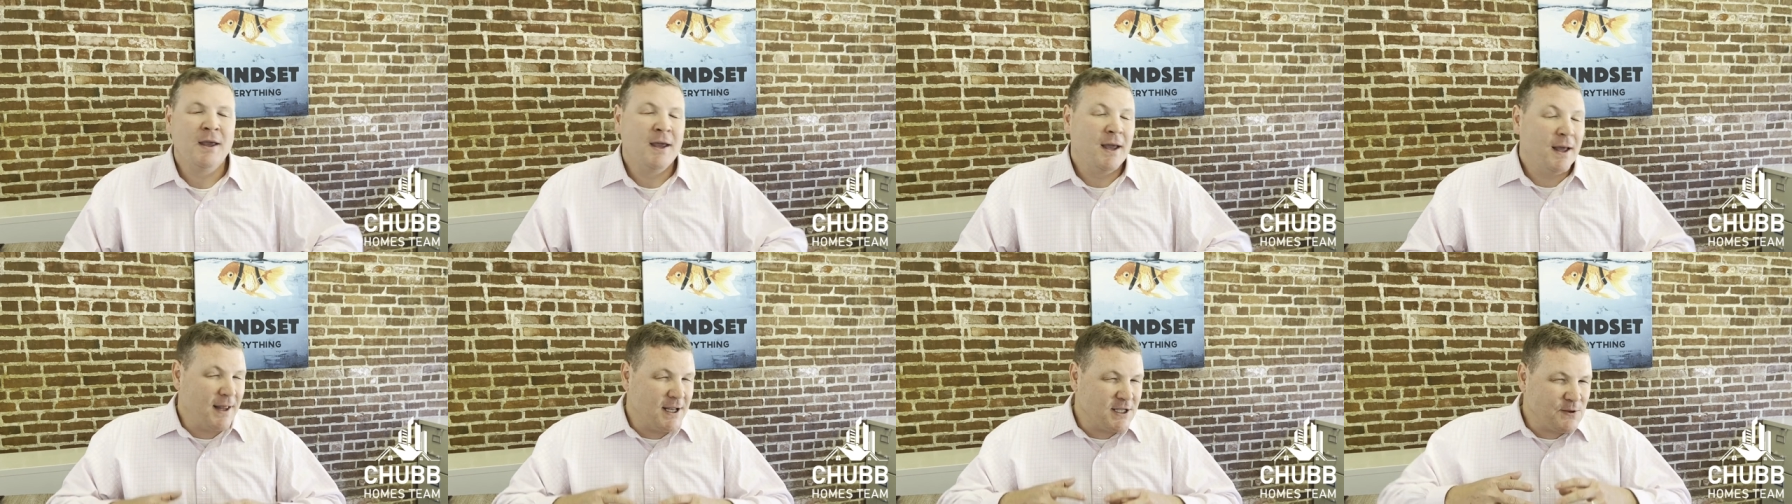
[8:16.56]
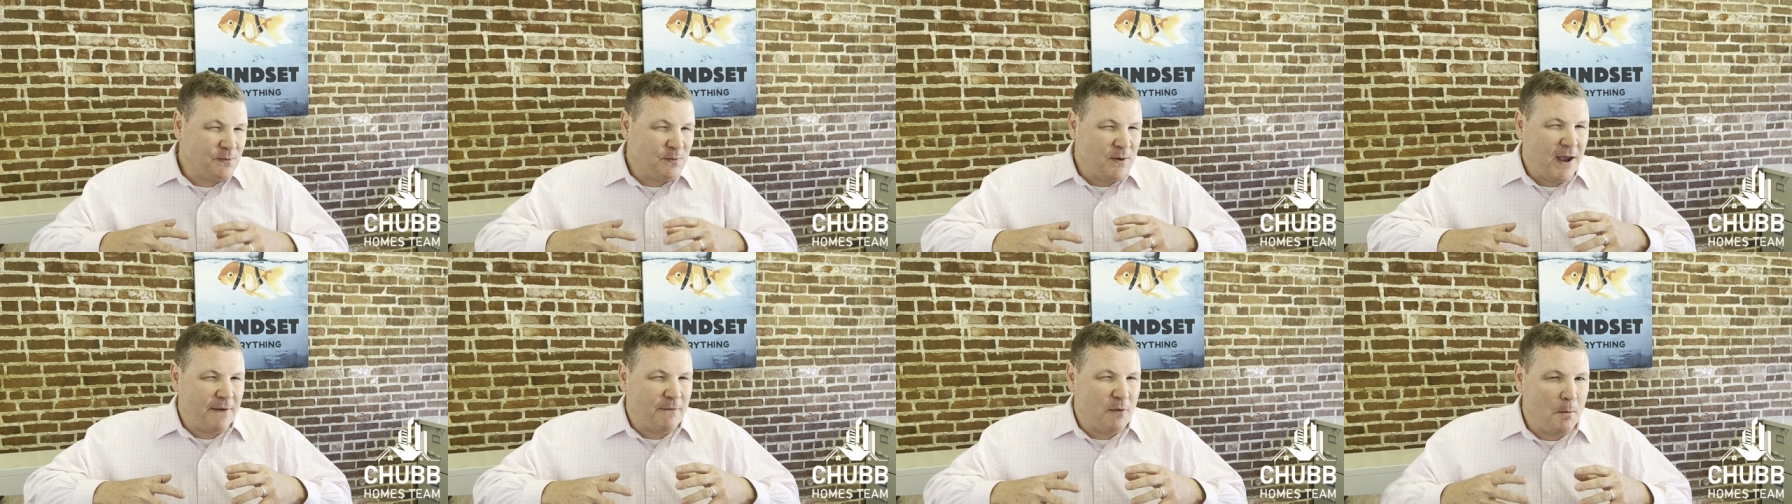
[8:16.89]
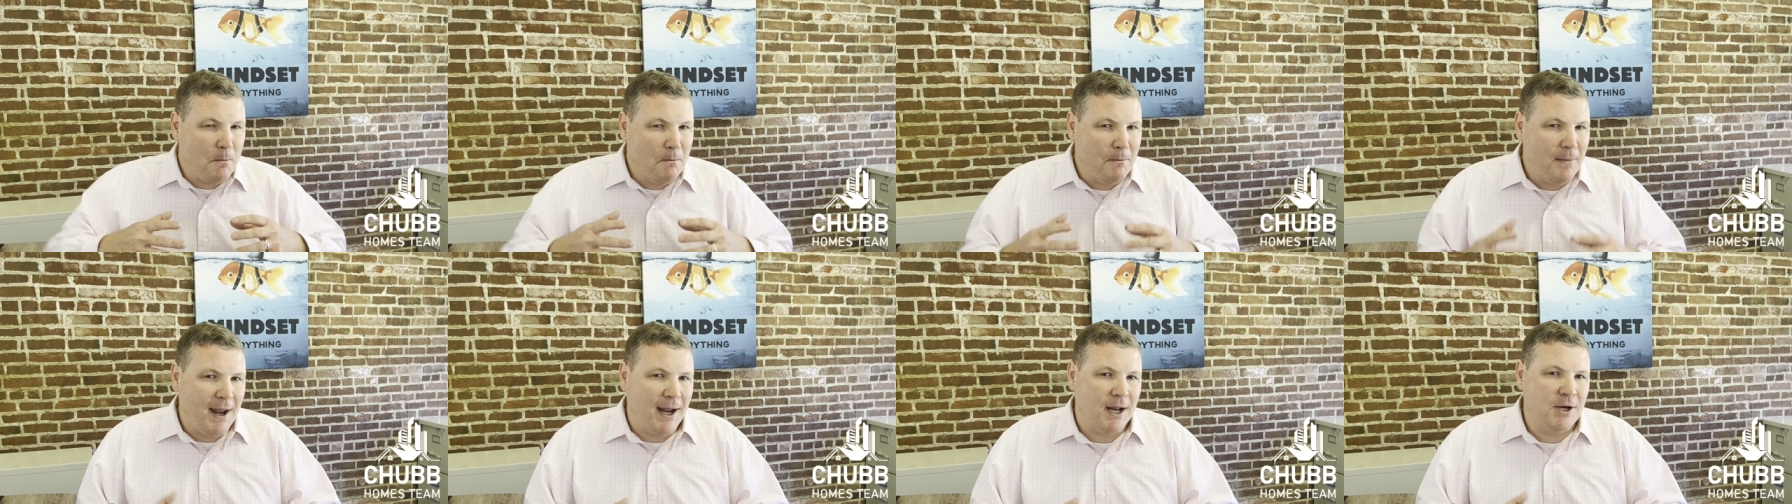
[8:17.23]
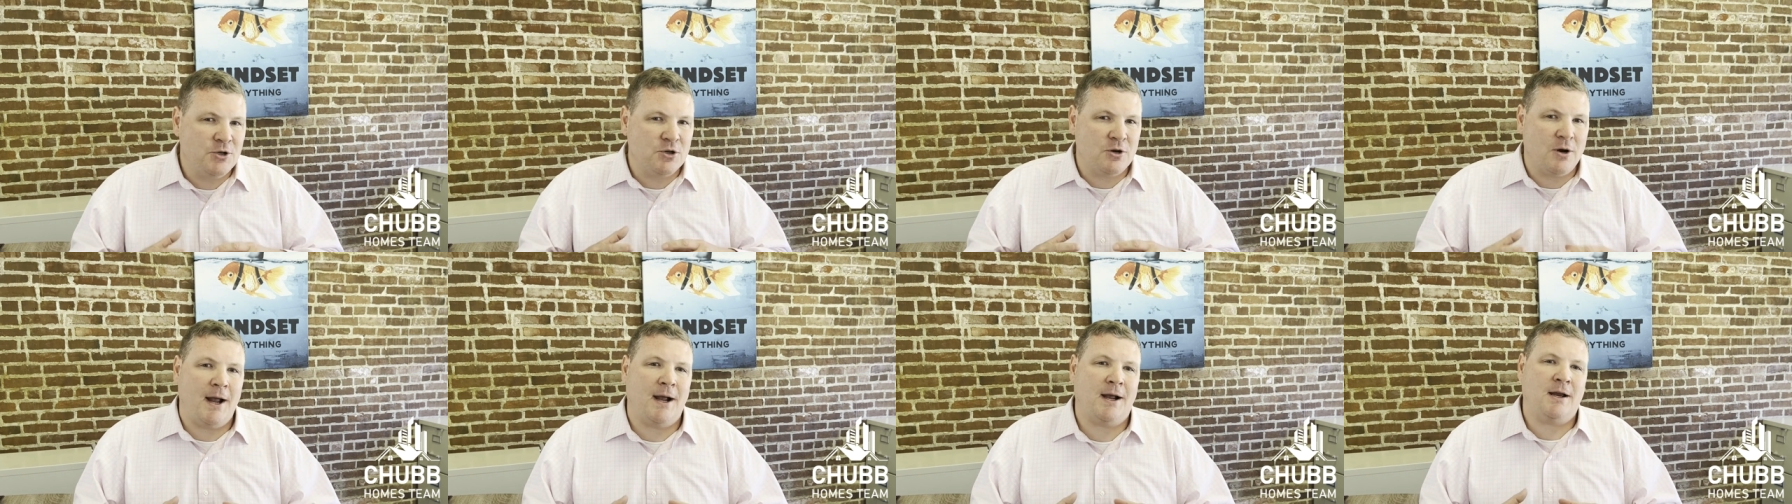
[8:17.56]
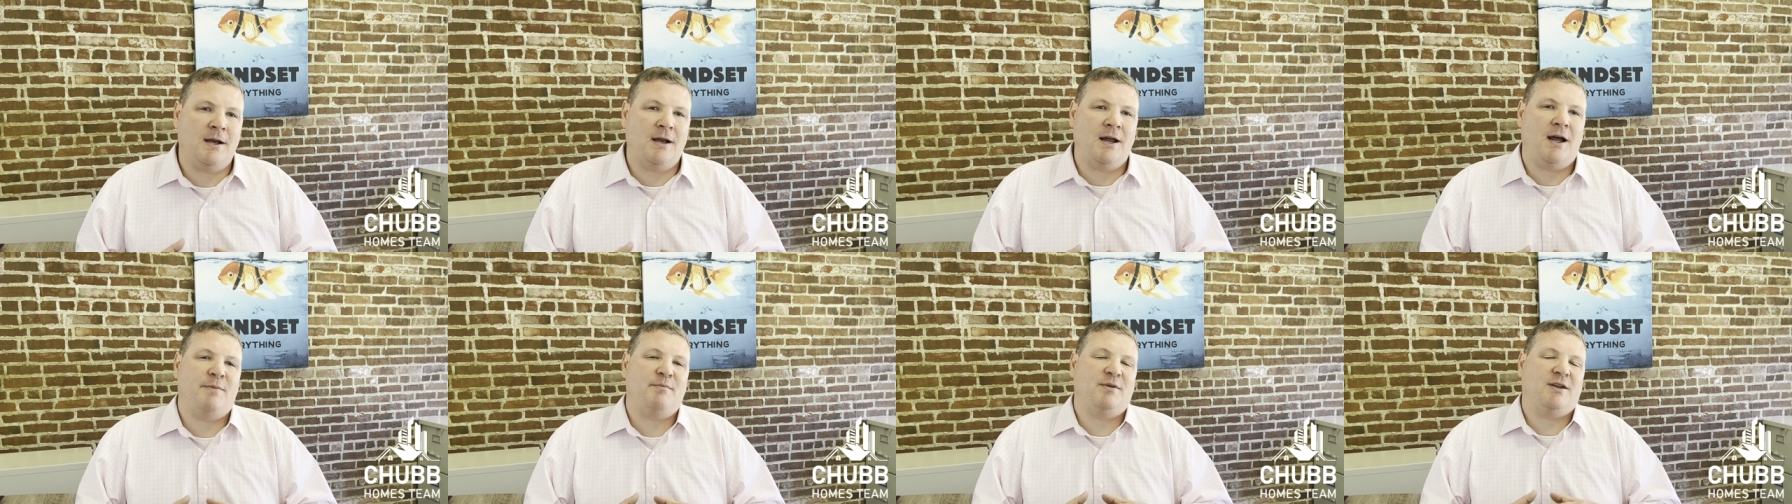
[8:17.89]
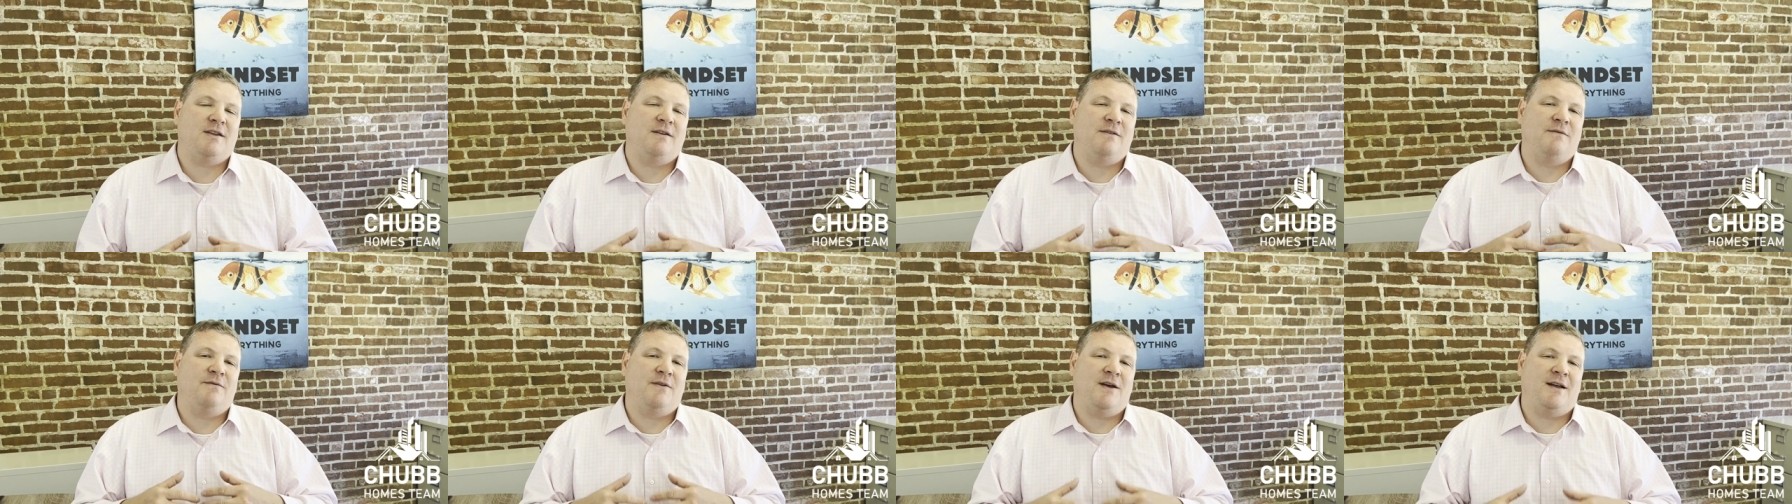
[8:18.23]
unless we have a major
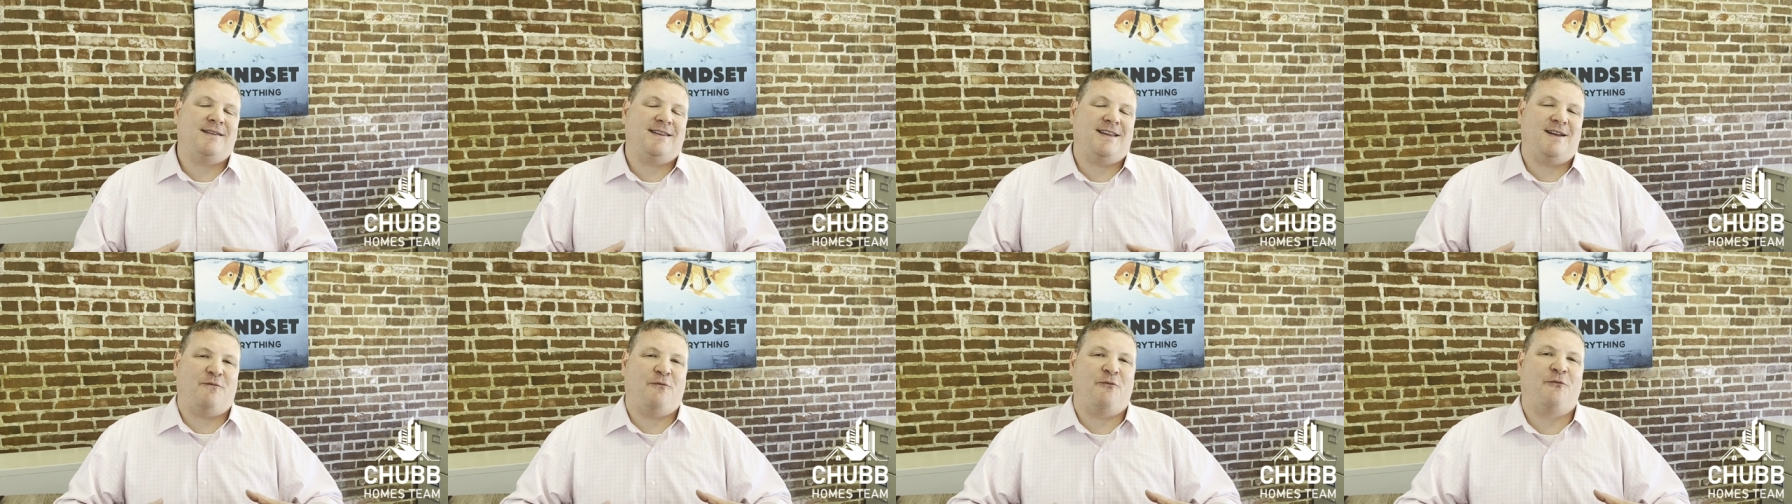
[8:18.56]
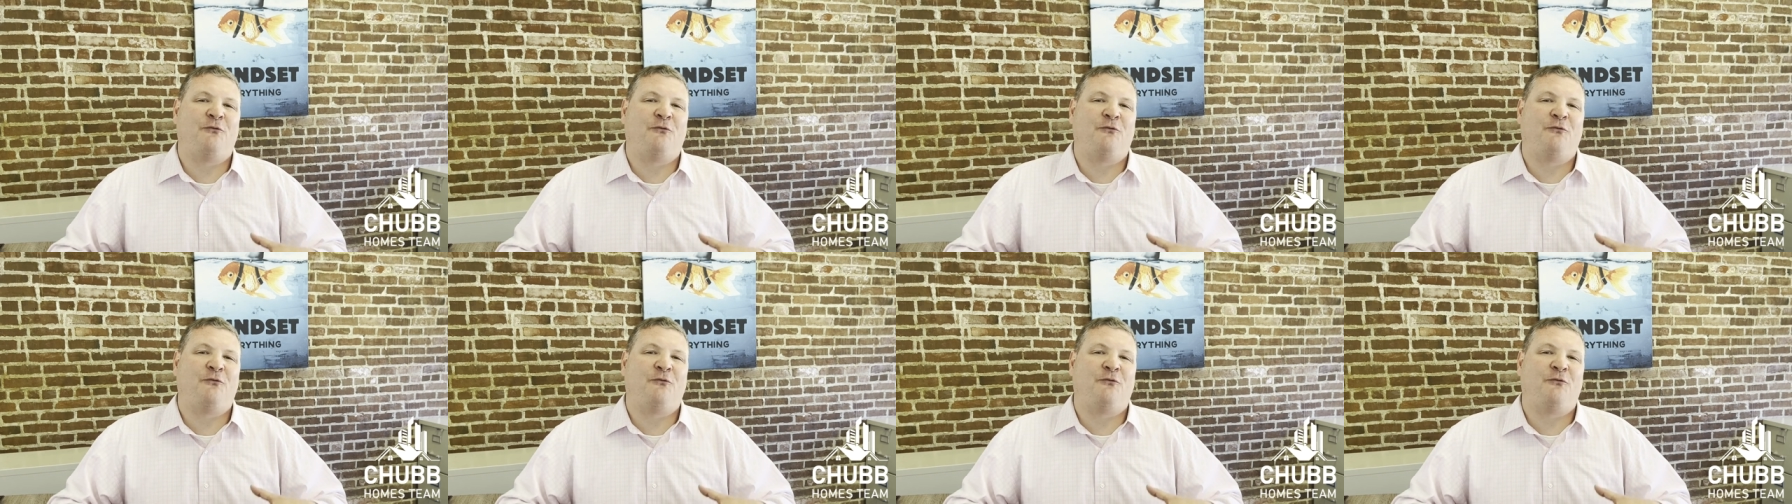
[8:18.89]
economic event that